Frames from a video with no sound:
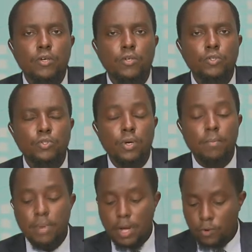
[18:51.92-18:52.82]
also
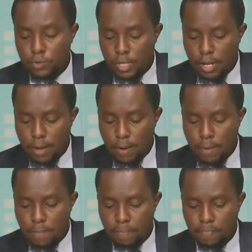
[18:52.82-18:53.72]
talk about
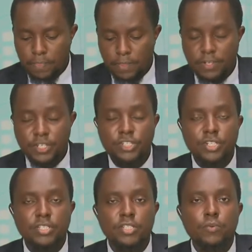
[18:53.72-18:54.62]
um, the
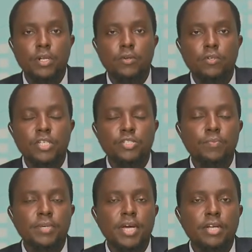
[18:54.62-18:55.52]
teachers as well, because
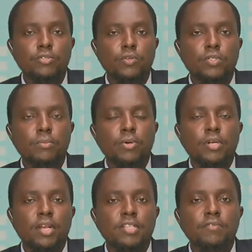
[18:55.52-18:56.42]
as you began, you talked
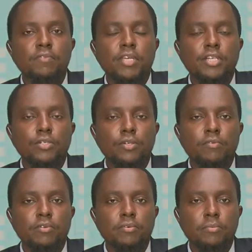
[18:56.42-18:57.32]
about classification
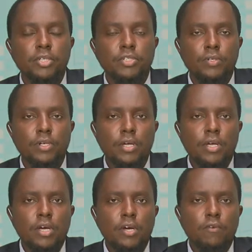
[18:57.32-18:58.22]
of information.
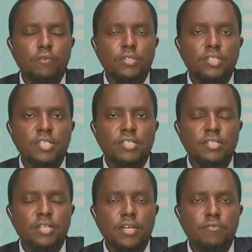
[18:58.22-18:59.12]
Of course, there is
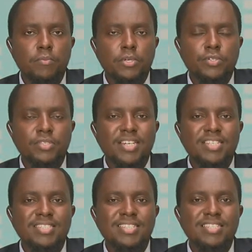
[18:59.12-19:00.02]
information that
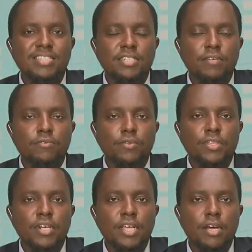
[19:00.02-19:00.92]
is sensitive to
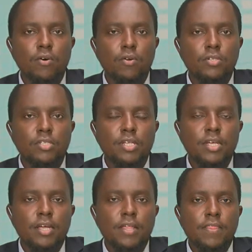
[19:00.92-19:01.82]
three-year-olds
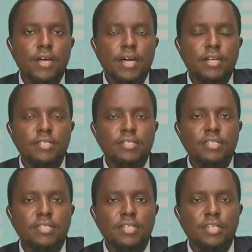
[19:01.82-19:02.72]
that
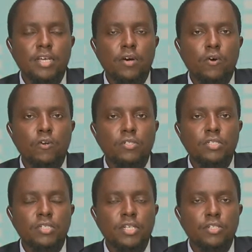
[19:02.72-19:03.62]

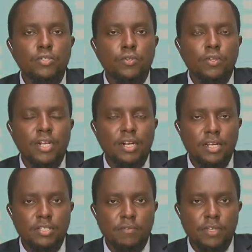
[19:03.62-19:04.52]
16-year-olds need to know. That
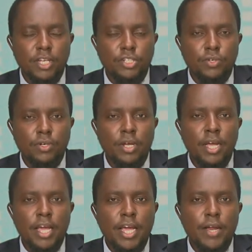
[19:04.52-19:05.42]
classification
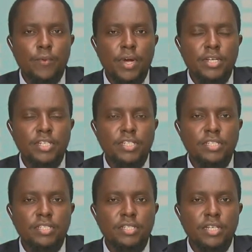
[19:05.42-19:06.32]
and where
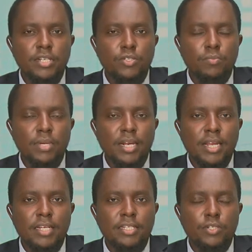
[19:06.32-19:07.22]
teachers need to be
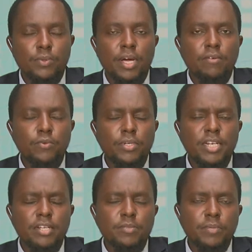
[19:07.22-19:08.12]
enlightened? do We have Do we
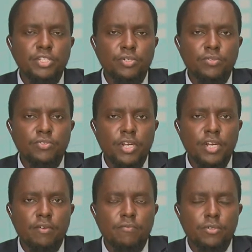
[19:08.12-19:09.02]
need a special
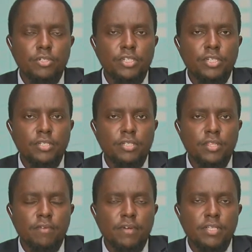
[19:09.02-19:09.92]
training for teachers
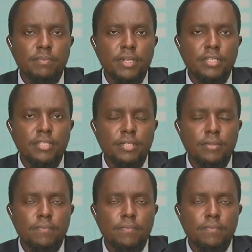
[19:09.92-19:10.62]
in the first place.